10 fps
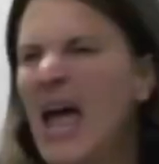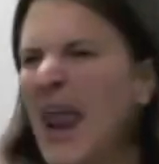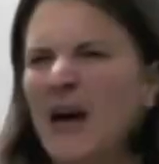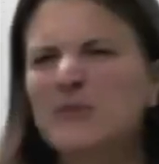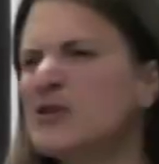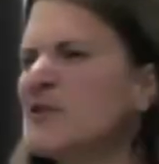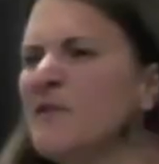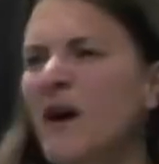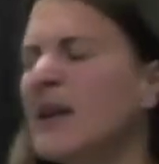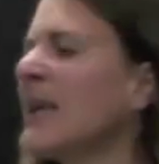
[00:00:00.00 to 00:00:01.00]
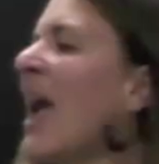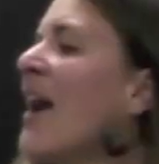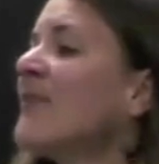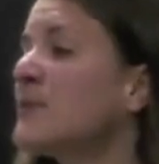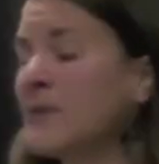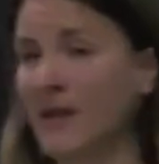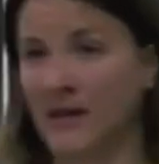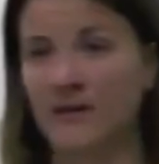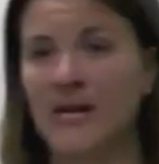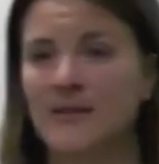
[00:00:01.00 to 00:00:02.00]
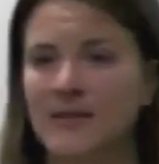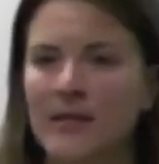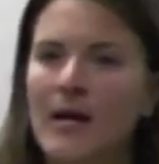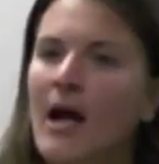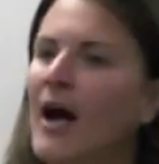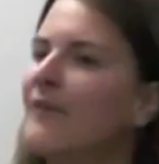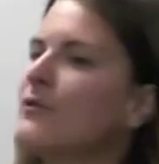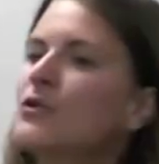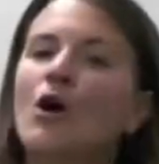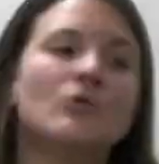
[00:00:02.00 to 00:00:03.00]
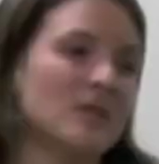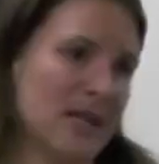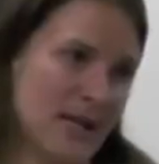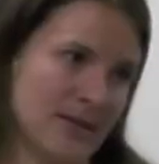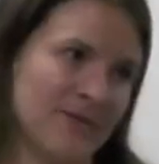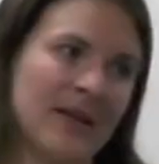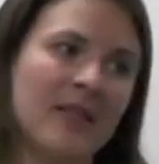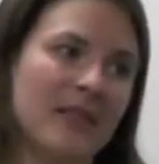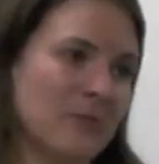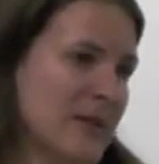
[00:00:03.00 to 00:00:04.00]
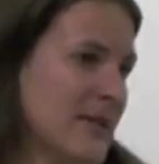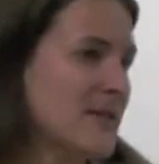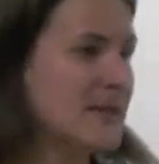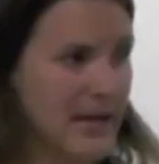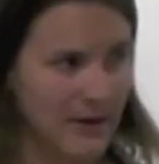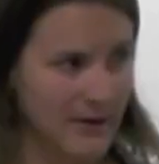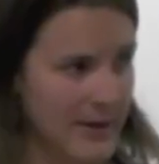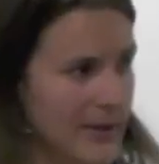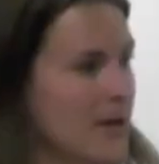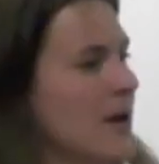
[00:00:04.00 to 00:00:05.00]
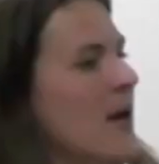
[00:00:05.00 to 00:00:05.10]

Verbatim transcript: And I'm just fucking everyone like crazy. I have no sense of anything being sacred.